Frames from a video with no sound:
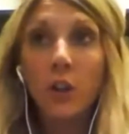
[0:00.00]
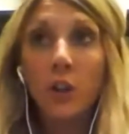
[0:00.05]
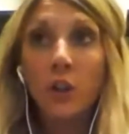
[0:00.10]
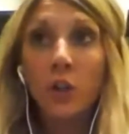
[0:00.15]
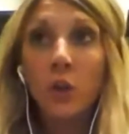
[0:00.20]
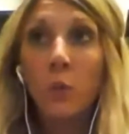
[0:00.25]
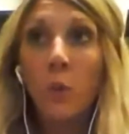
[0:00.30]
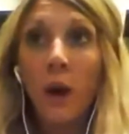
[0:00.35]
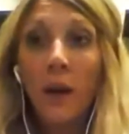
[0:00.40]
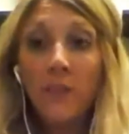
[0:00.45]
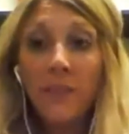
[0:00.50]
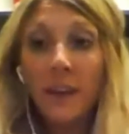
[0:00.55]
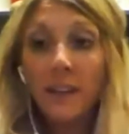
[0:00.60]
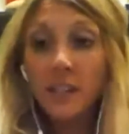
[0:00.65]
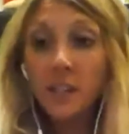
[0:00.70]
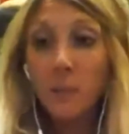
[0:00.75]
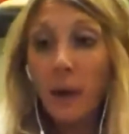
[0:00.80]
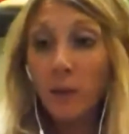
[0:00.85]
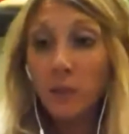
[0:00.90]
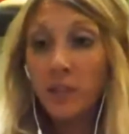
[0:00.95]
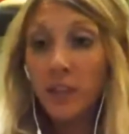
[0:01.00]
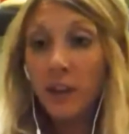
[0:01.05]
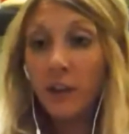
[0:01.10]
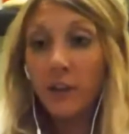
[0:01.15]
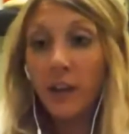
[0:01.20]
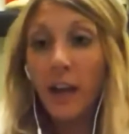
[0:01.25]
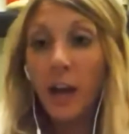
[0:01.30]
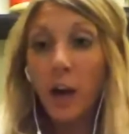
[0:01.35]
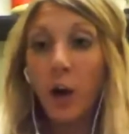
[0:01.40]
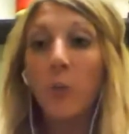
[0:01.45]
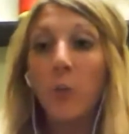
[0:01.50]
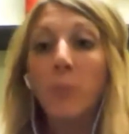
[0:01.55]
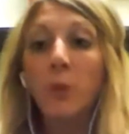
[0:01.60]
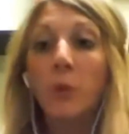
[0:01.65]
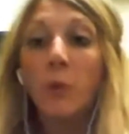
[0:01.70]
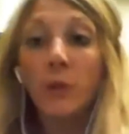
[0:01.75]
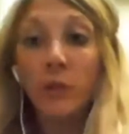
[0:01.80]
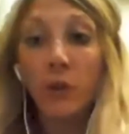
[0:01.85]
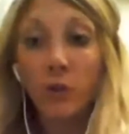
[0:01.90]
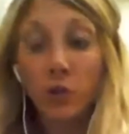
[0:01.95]
you want that spouse there to help
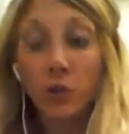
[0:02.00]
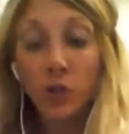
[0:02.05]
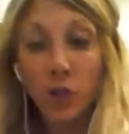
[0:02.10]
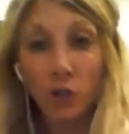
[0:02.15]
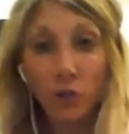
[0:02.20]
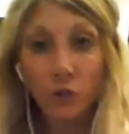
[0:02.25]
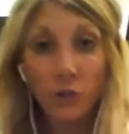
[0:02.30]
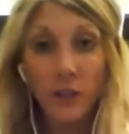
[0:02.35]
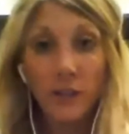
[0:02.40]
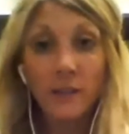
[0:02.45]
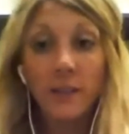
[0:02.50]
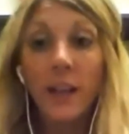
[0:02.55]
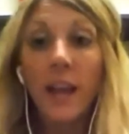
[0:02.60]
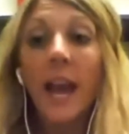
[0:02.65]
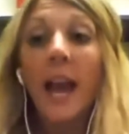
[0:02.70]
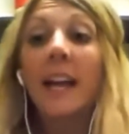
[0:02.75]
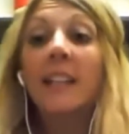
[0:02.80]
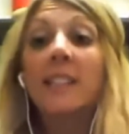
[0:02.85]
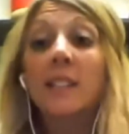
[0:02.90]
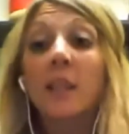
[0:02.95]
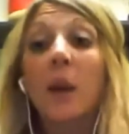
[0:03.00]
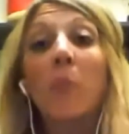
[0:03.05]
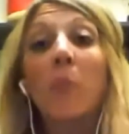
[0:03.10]
you with those children. At